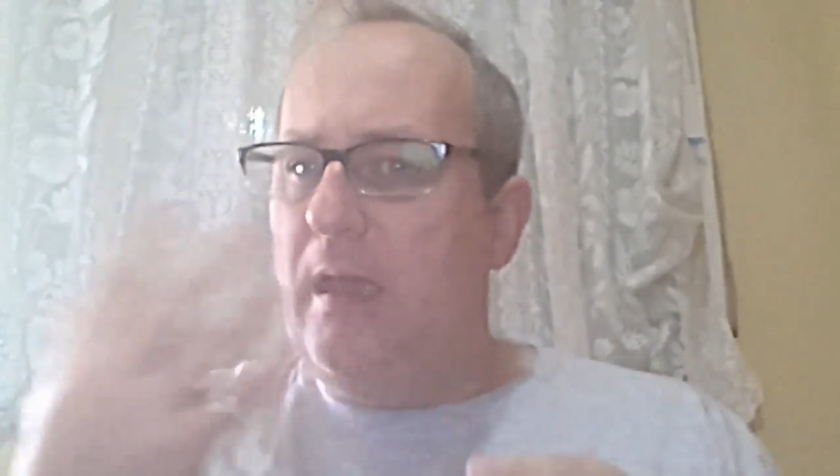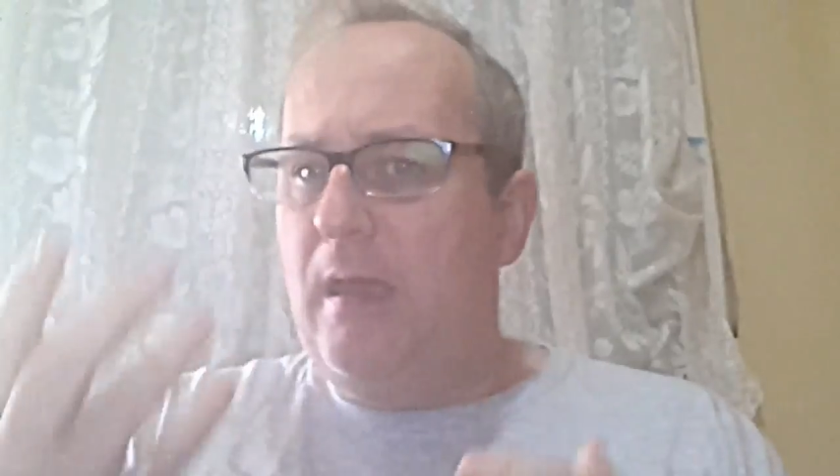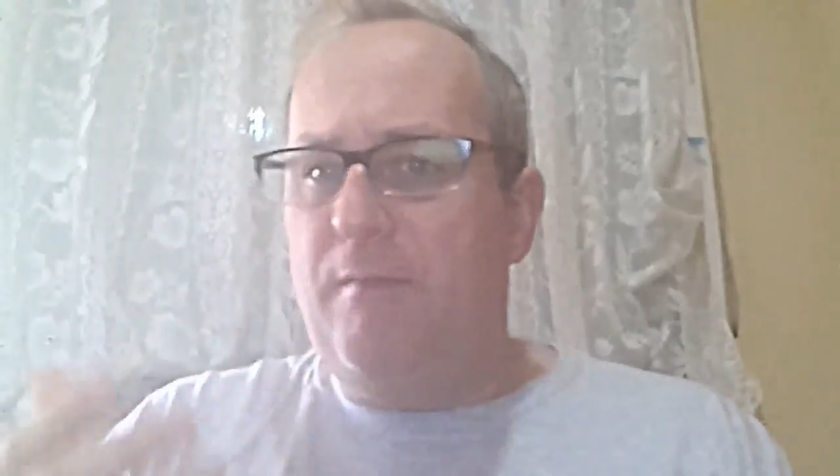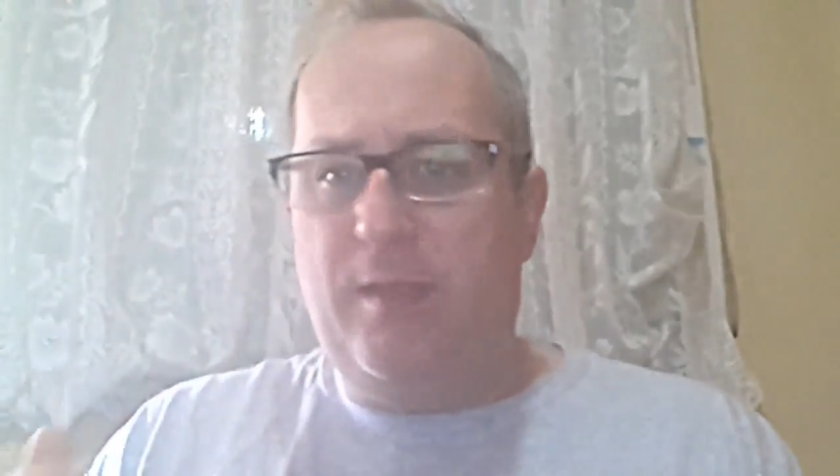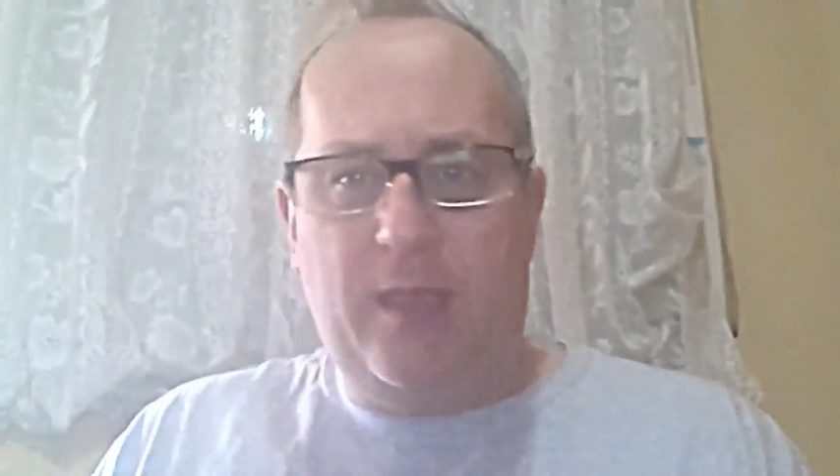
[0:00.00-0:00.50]

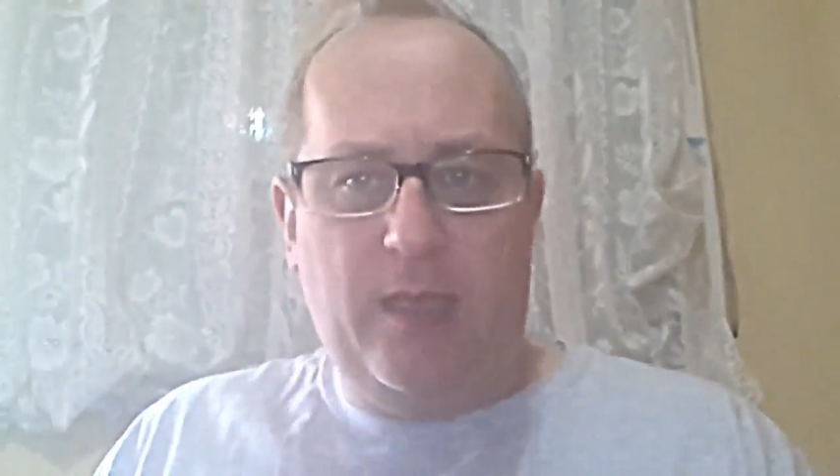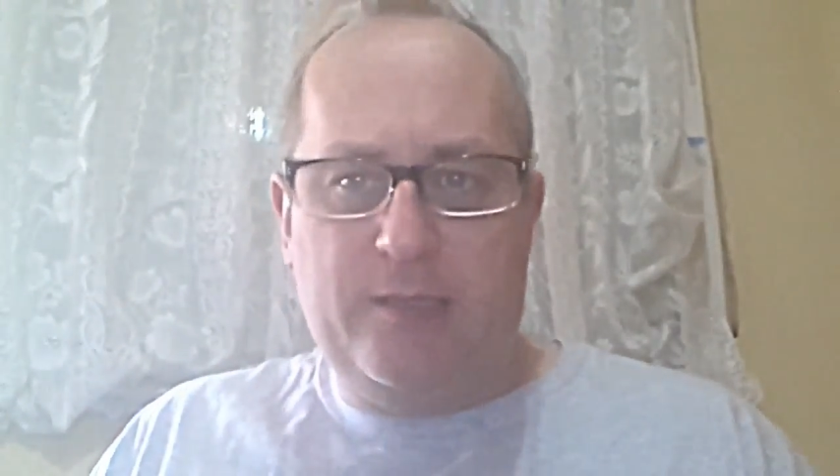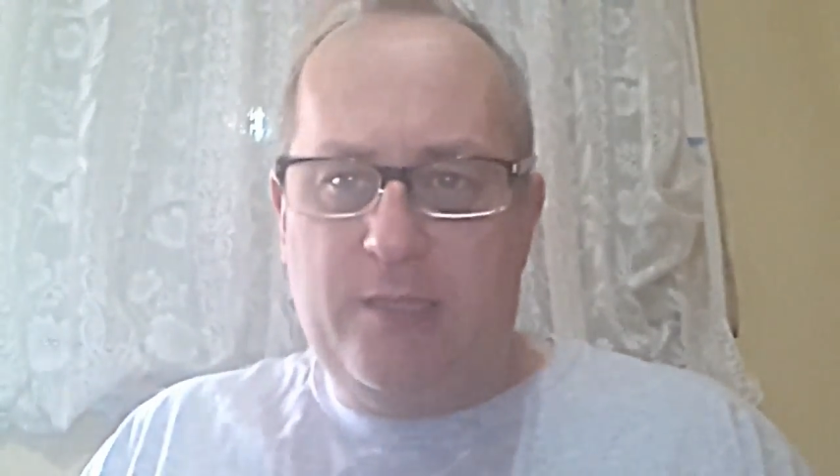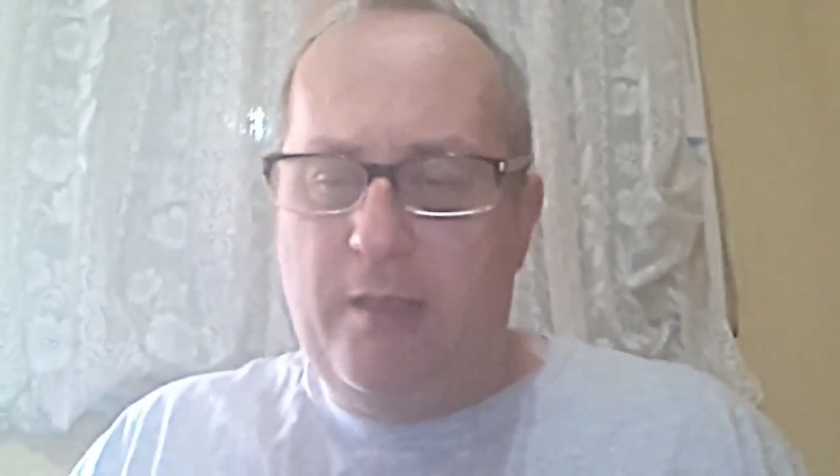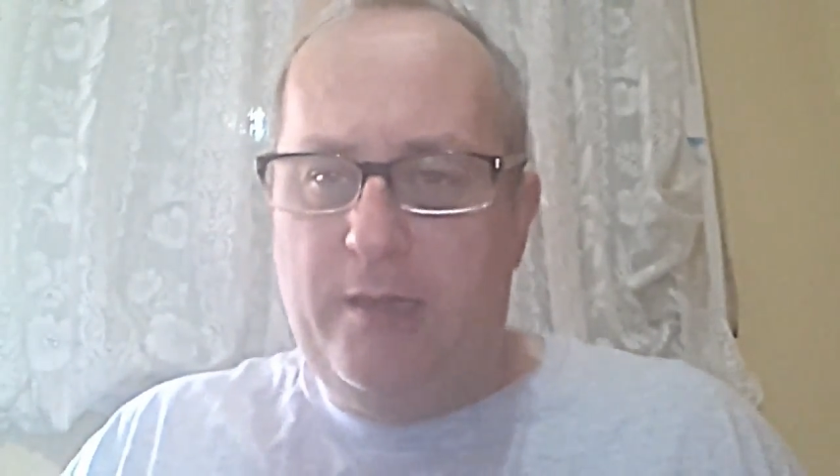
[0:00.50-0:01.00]
Everything has
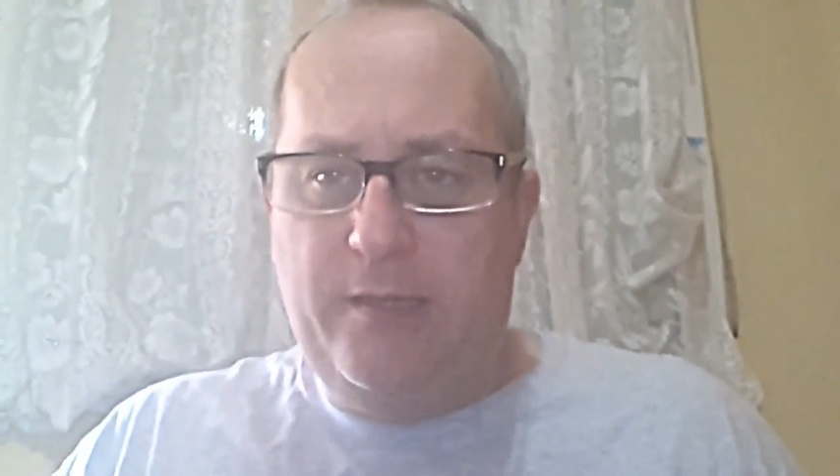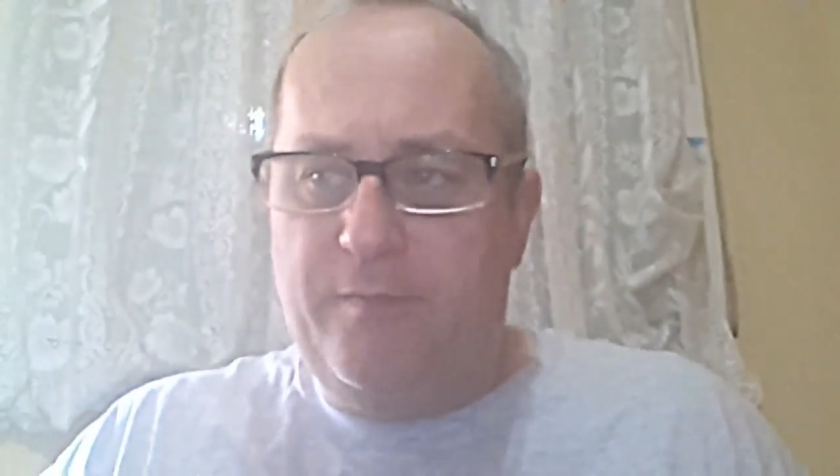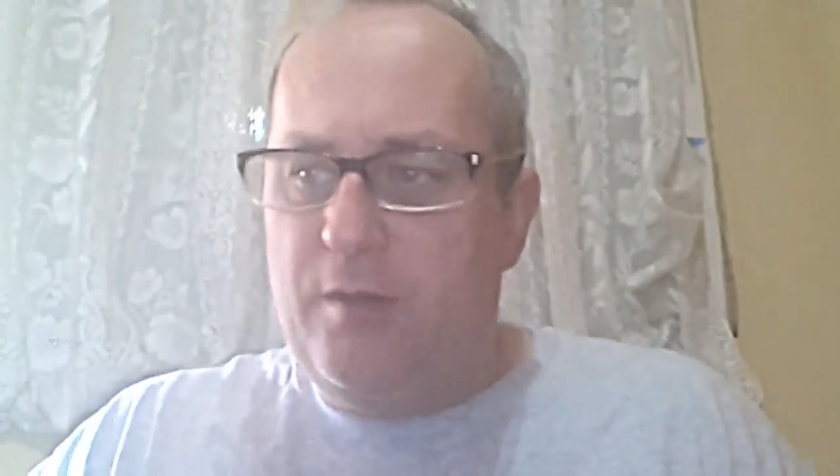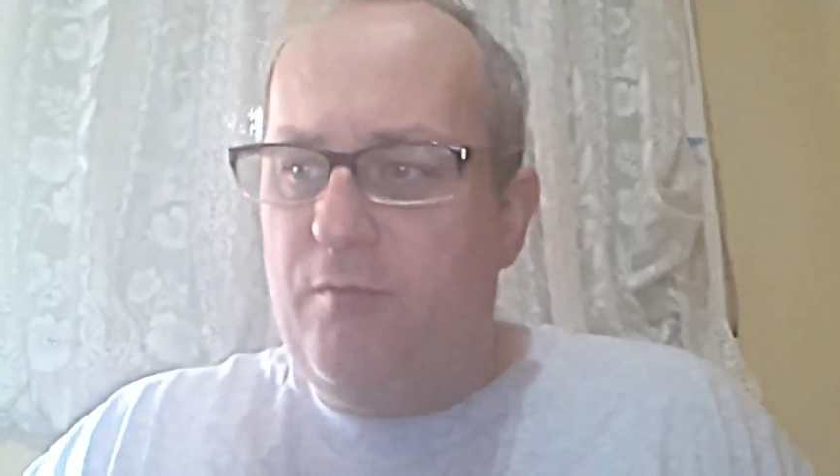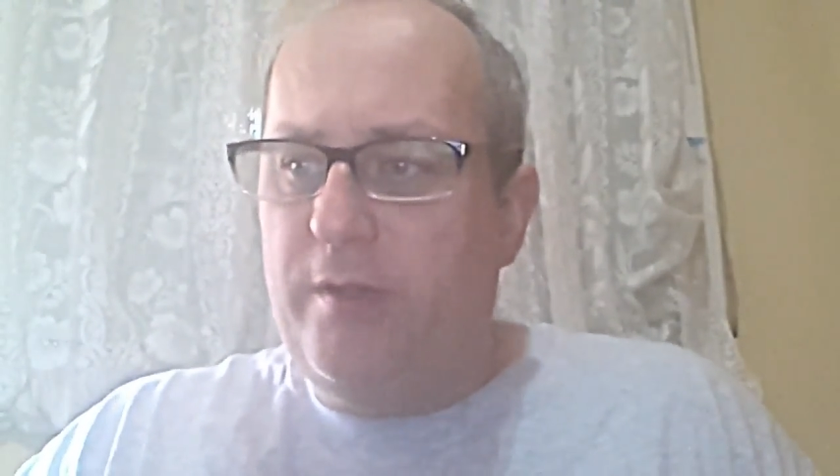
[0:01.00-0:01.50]
slightly
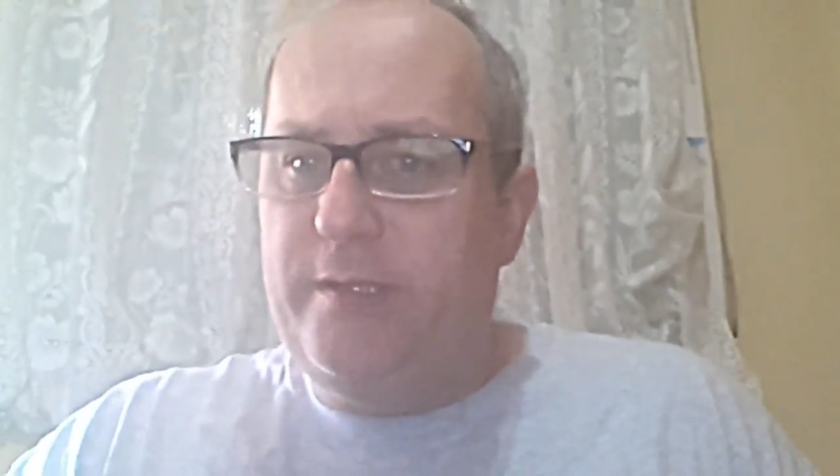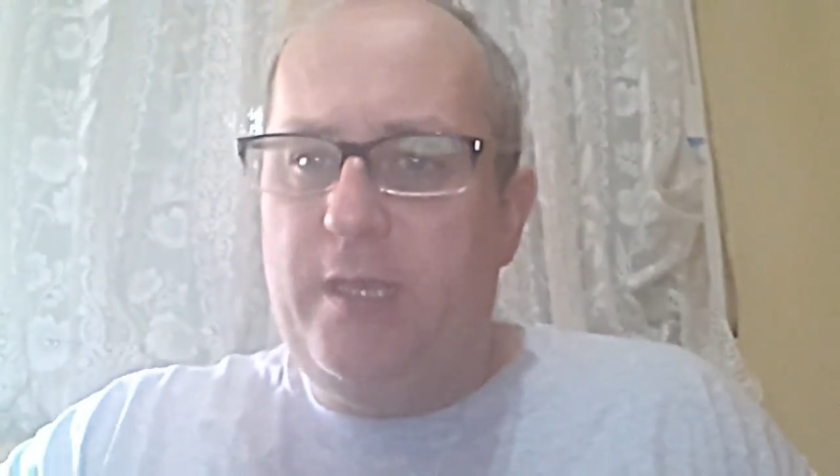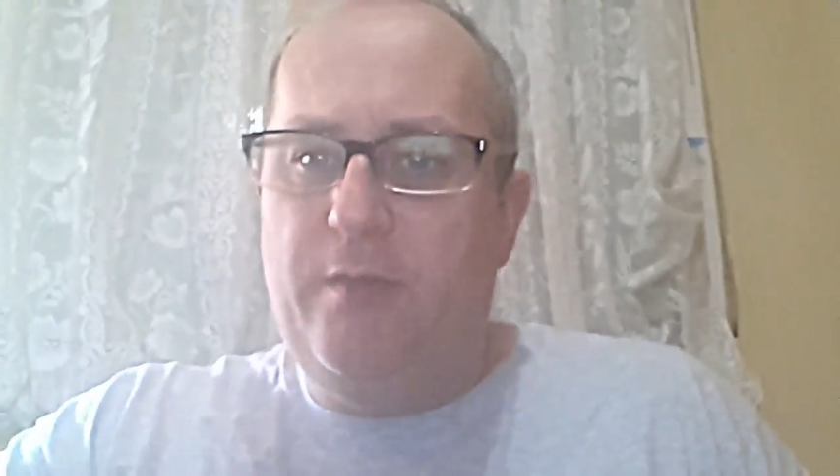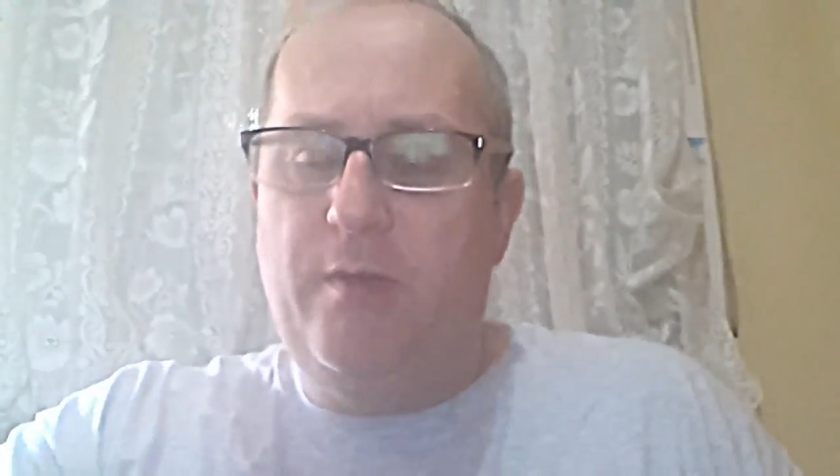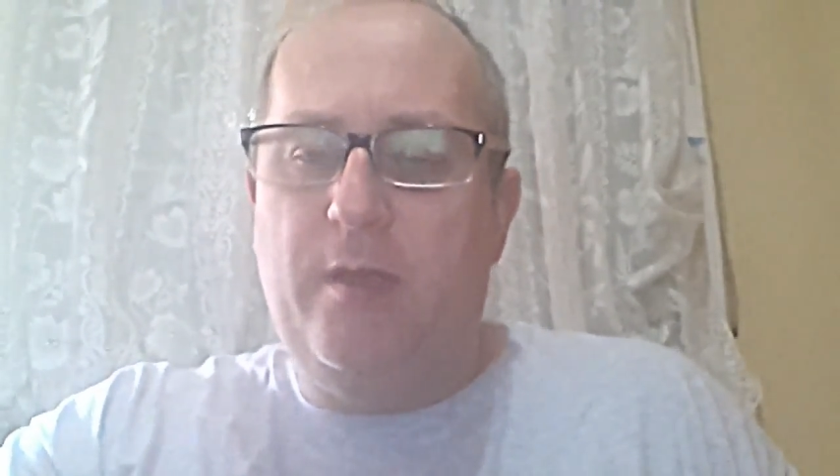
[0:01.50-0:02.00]
different
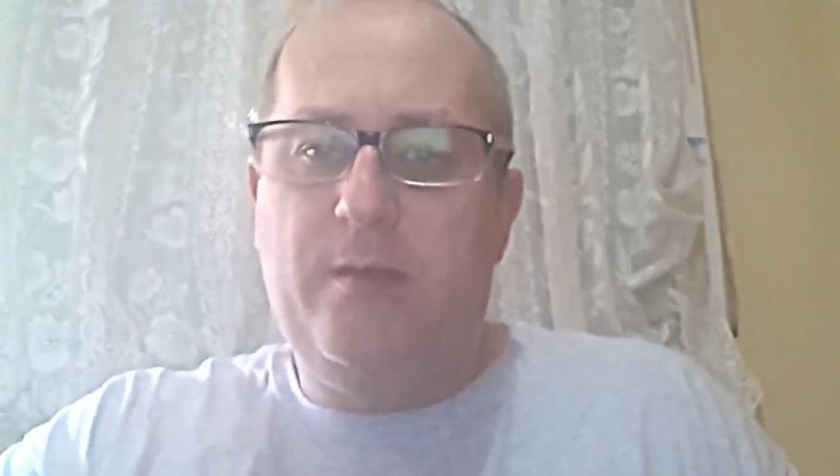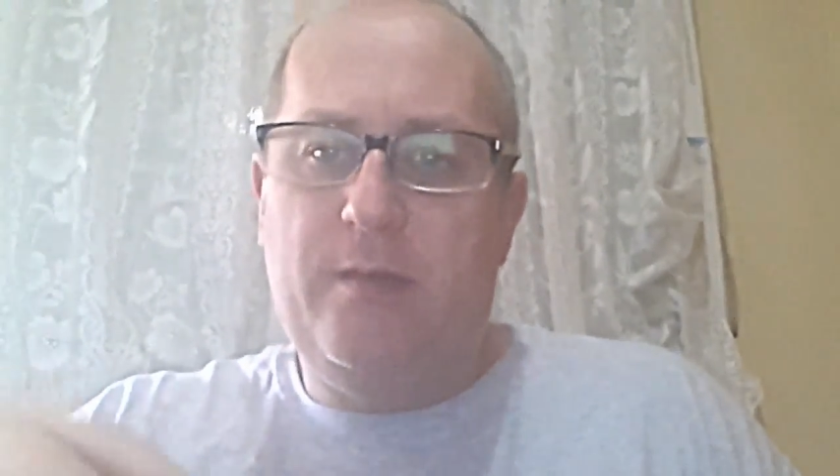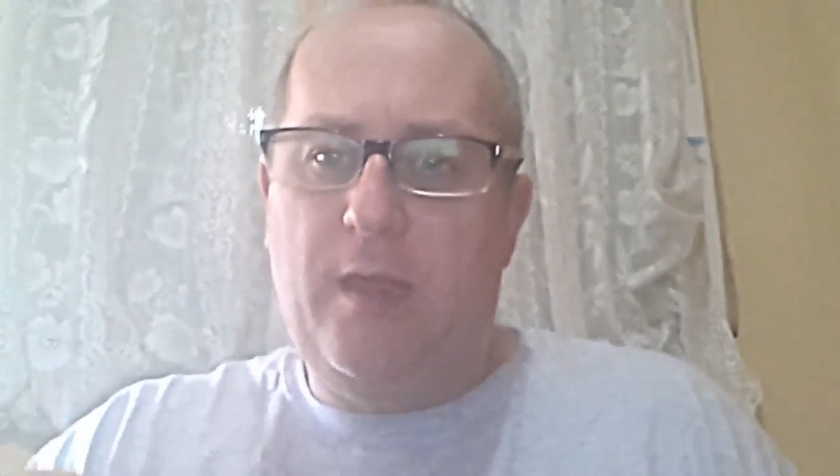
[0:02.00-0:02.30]
criteria,